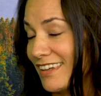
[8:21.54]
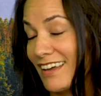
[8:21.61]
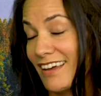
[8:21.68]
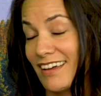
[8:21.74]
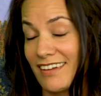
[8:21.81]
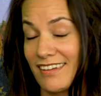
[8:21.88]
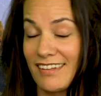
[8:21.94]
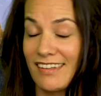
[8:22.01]

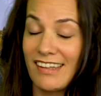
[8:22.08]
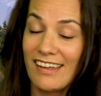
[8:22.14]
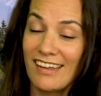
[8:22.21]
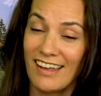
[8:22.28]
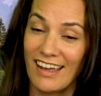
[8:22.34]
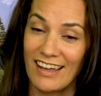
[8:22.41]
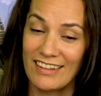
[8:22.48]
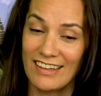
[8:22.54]
Yeah
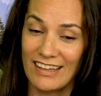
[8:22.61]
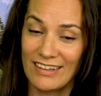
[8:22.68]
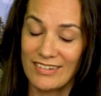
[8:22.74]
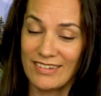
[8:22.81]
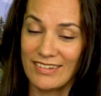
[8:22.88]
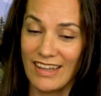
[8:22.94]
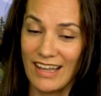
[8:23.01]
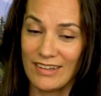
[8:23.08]
and
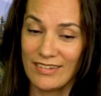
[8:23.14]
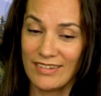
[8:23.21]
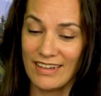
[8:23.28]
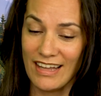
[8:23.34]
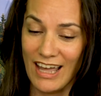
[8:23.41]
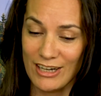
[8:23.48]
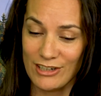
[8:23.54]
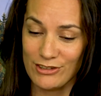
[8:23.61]
that's that's
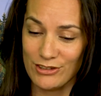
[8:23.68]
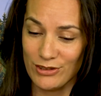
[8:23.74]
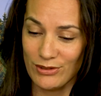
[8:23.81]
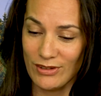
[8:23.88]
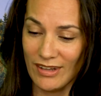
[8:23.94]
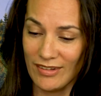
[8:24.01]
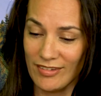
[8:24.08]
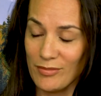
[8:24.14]
the attitude
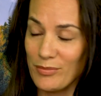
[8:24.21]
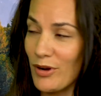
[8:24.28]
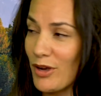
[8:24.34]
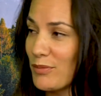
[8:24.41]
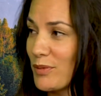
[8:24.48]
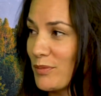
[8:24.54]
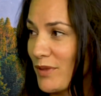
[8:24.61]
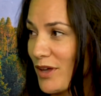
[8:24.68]
that's the
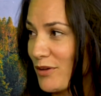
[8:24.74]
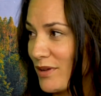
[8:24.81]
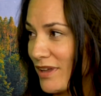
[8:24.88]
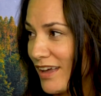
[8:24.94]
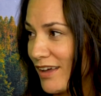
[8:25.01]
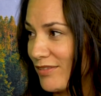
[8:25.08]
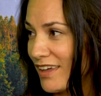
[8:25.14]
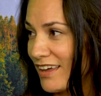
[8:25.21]
problem that we
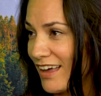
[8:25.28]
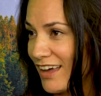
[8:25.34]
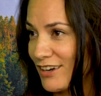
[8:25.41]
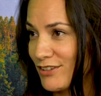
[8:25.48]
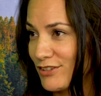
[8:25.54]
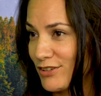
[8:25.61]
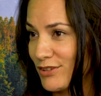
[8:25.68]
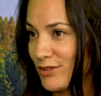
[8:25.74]
have that
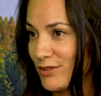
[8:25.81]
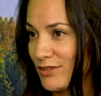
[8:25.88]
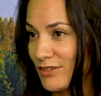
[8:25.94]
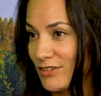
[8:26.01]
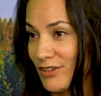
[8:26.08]
attitude right.